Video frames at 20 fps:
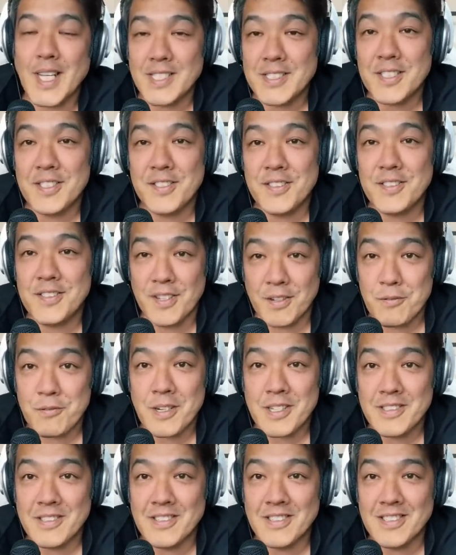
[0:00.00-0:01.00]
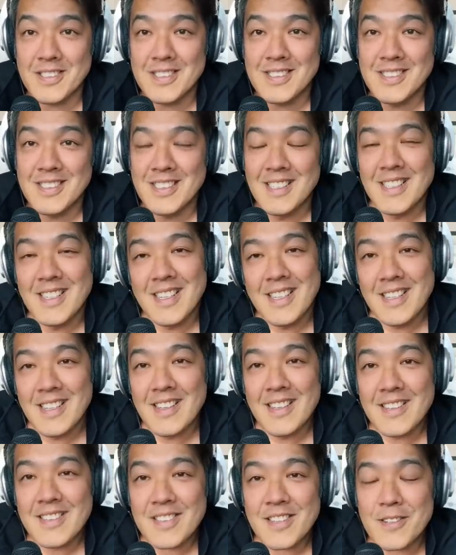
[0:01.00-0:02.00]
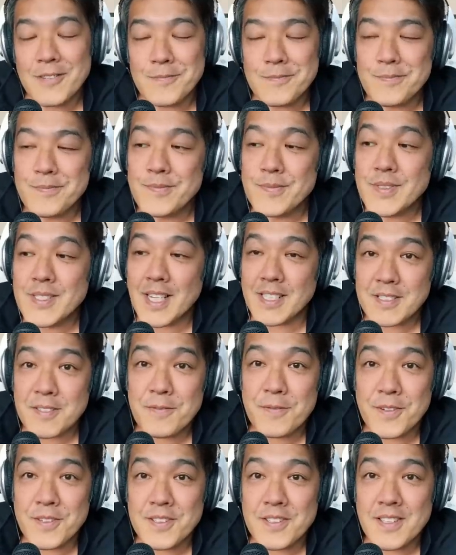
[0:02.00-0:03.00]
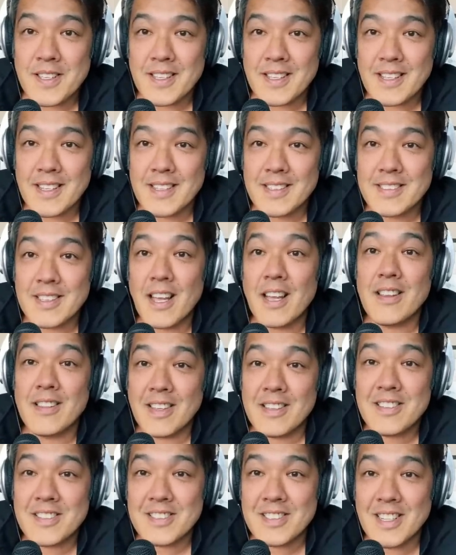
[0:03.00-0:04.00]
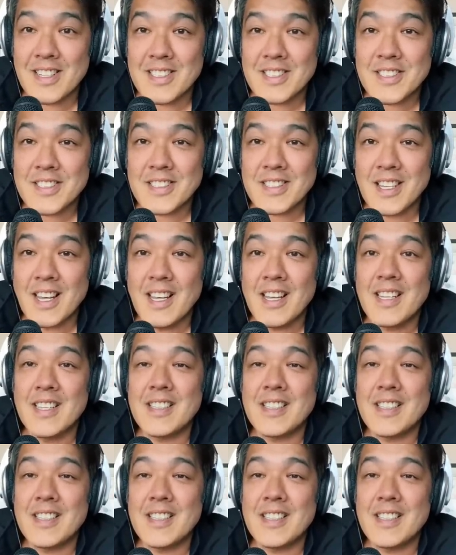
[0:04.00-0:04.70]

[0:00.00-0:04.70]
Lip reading: just using retinol. So that's the first thing, is legislation.